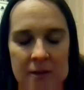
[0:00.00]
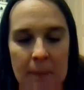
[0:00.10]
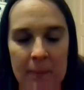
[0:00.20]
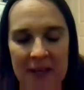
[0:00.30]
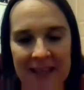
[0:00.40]

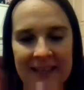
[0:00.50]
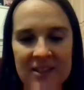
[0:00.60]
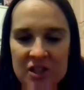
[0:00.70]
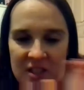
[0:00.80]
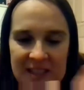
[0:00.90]
the
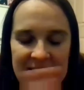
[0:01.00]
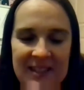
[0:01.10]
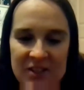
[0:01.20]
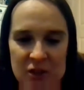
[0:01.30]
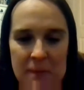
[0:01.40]
PhD
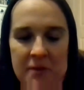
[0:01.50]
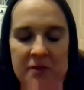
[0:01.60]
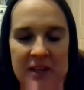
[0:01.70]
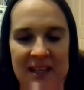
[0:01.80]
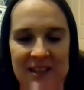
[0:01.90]
is
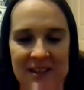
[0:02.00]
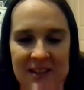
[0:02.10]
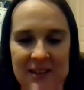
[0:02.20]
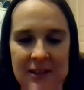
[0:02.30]
something